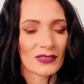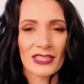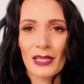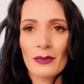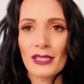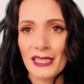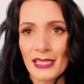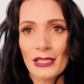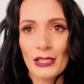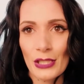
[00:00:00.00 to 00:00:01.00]
has anyone
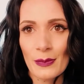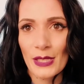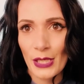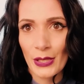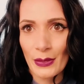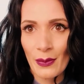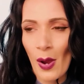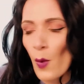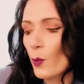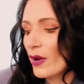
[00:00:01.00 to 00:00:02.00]
seen Scooby-Doo
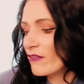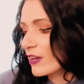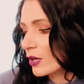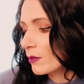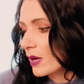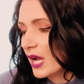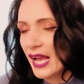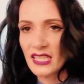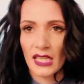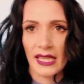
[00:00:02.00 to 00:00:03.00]
where Velma
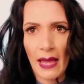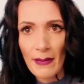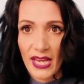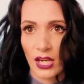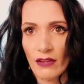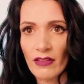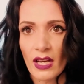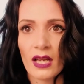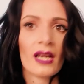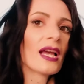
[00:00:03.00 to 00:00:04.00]
has like that
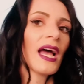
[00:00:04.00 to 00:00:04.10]
makeover